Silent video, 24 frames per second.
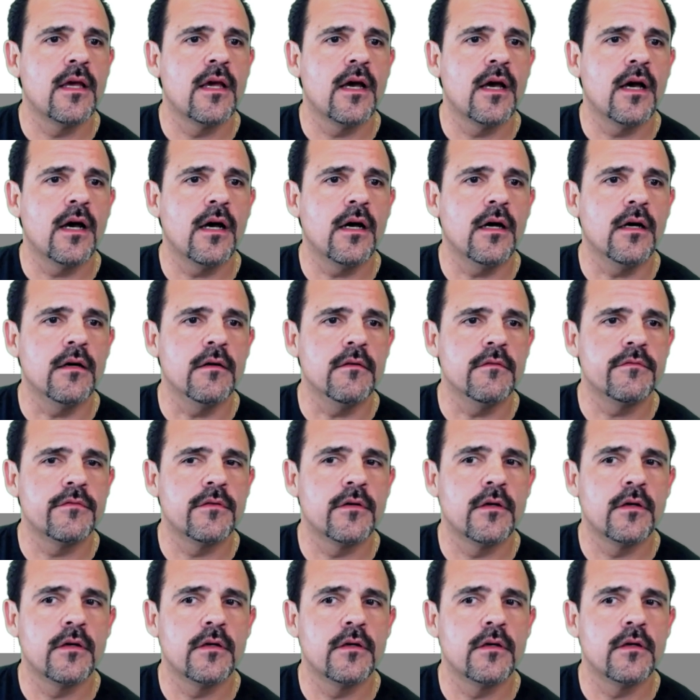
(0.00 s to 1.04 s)
of
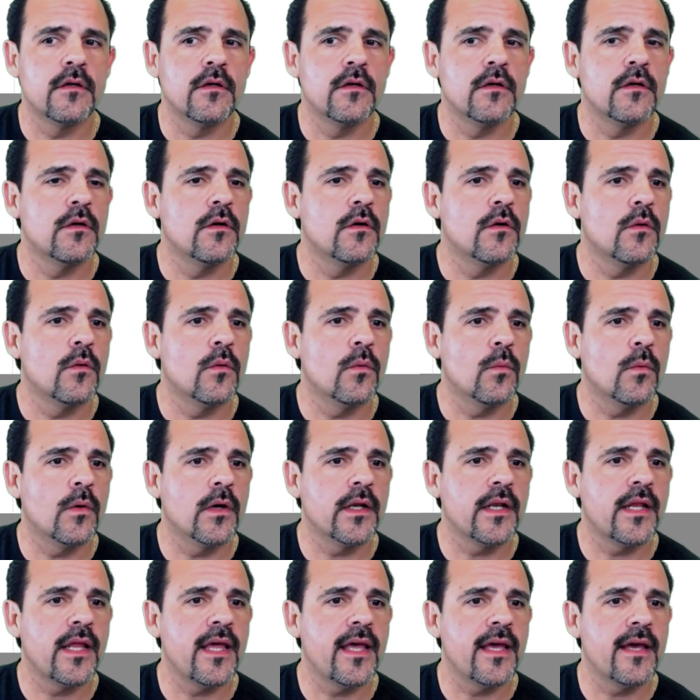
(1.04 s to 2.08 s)

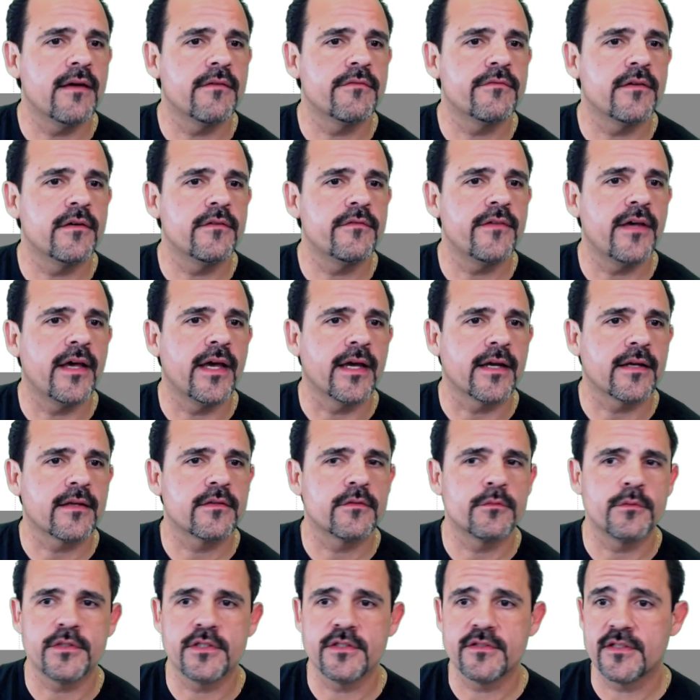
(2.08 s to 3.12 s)
1/2 of
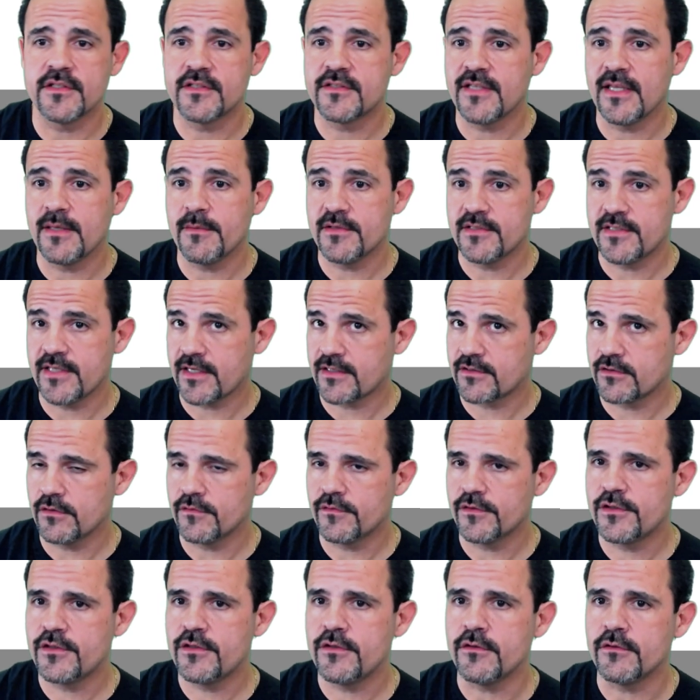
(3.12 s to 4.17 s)
x, which is the same as x
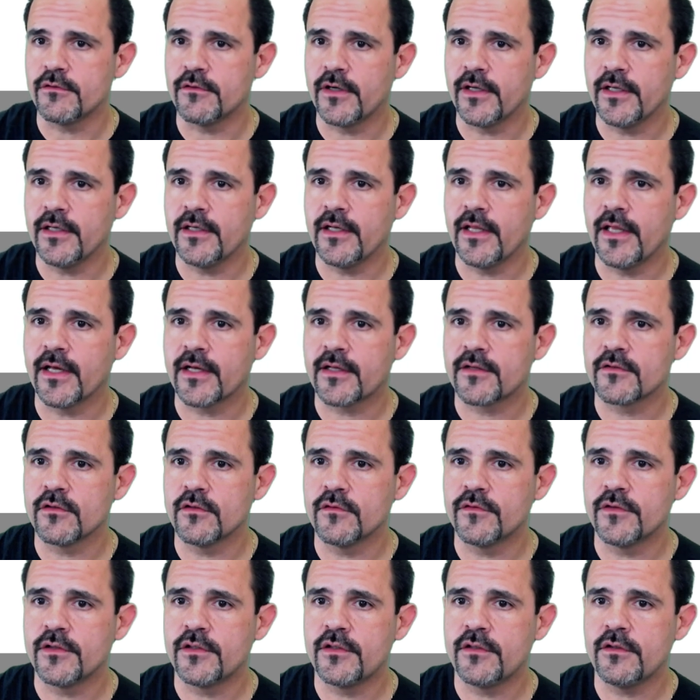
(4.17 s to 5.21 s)
over 2, right? X
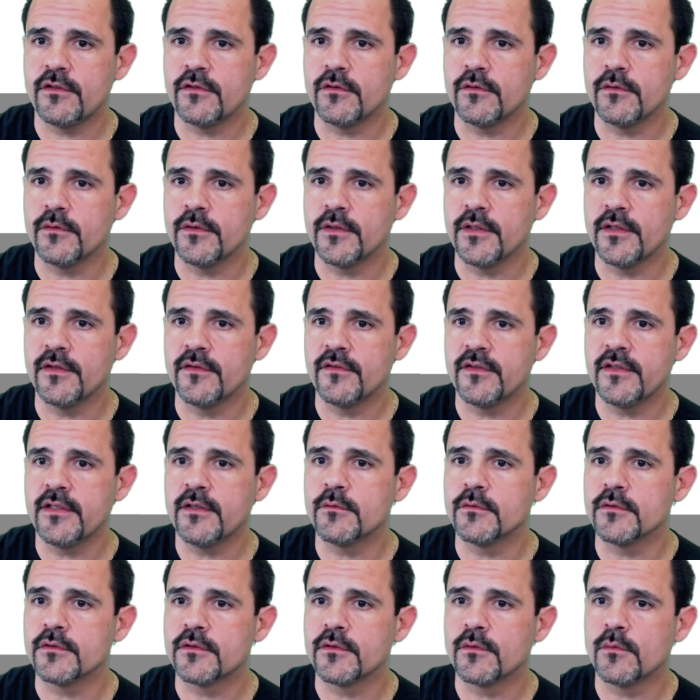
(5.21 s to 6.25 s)
over 2 is
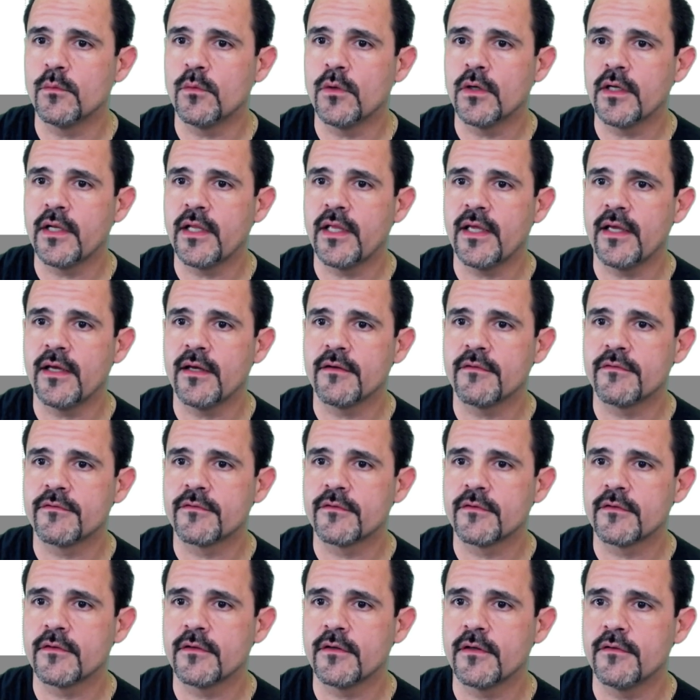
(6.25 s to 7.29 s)
equal to 1/2
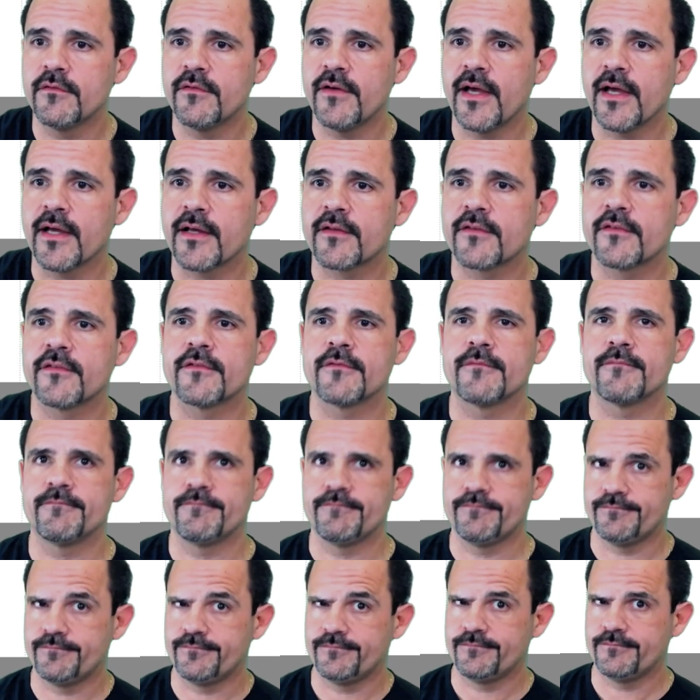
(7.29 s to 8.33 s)
of x.
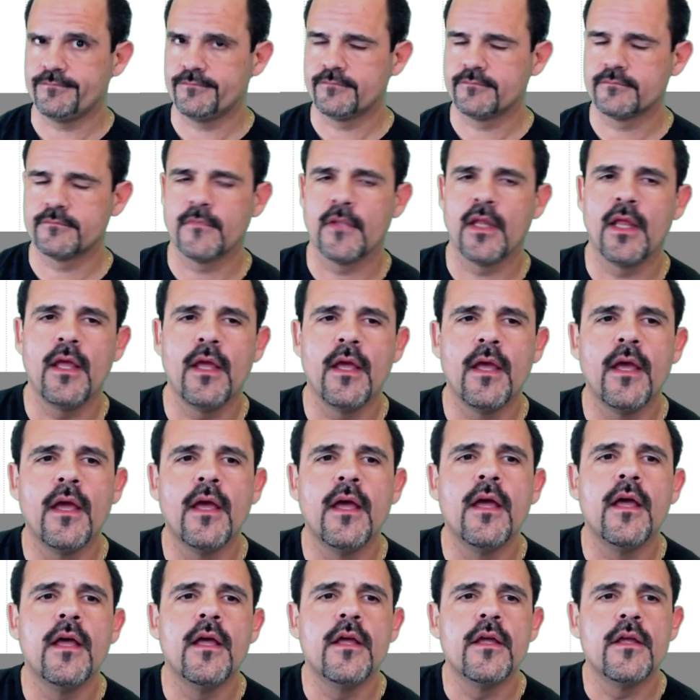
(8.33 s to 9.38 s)
So
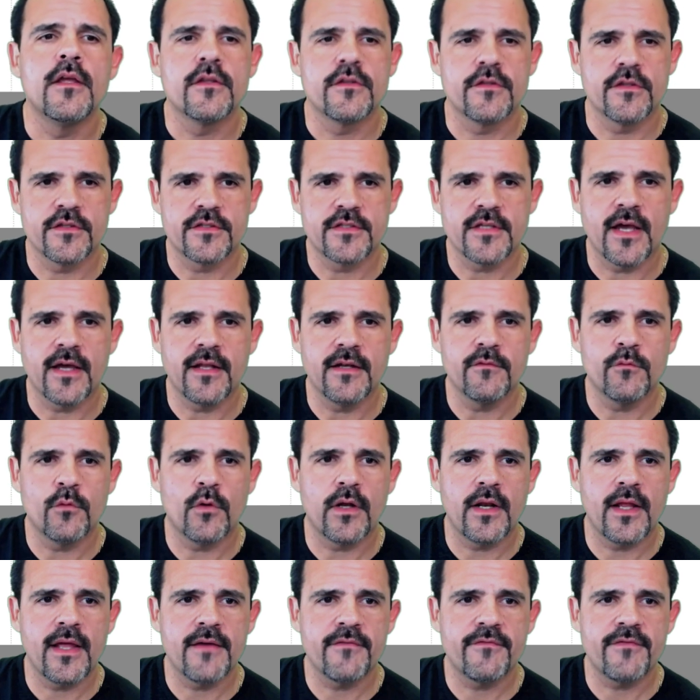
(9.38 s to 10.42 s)
the sine of
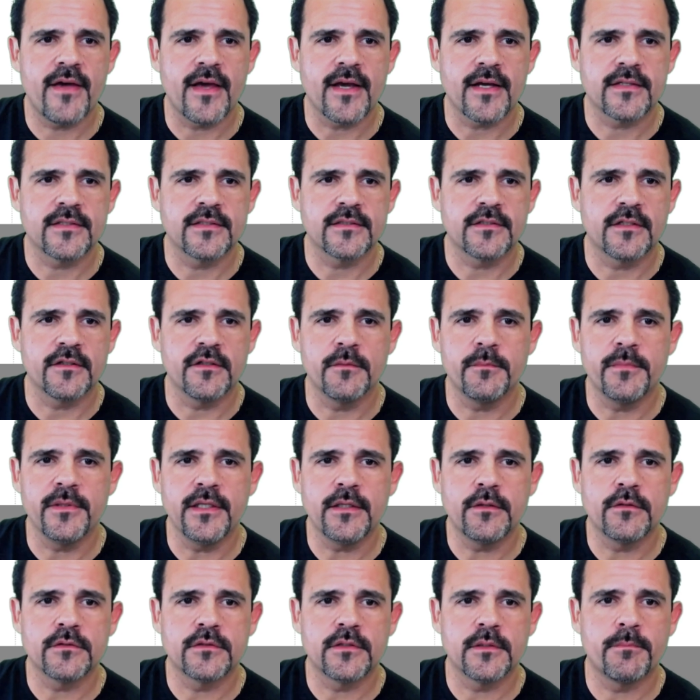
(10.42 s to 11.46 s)
1/2 x is going to be
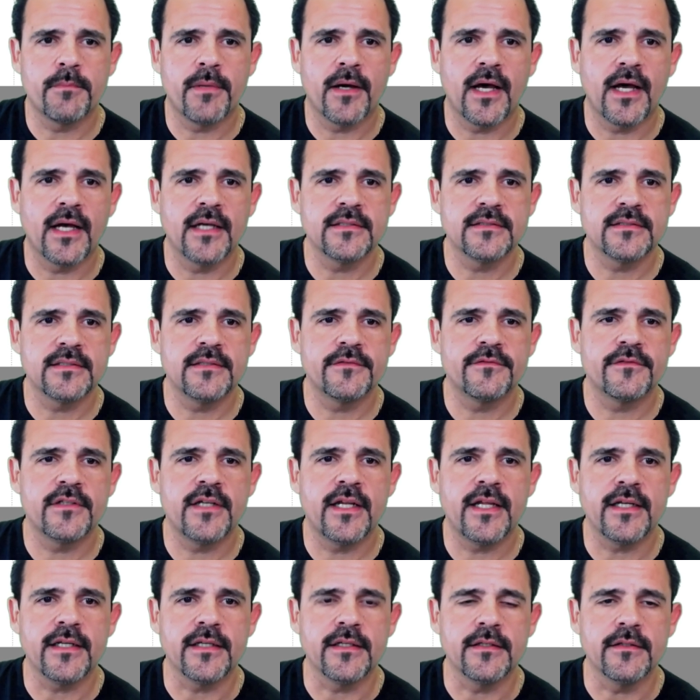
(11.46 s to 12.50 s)
equal to positive or
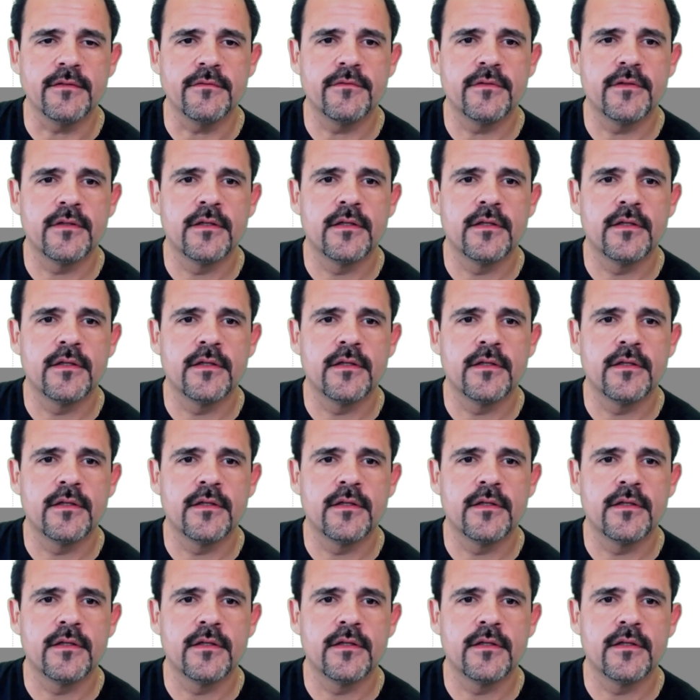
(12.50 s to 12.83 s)
negative